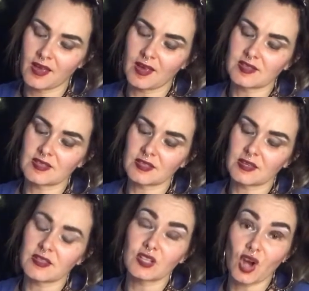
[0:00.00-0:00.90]
It's
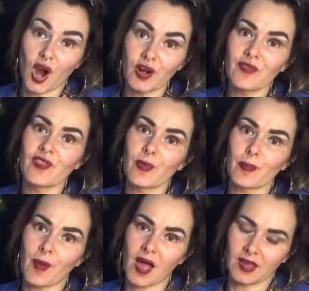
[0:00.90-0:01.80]
a card of the
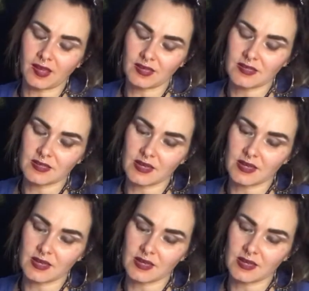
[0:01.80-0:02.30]
mind.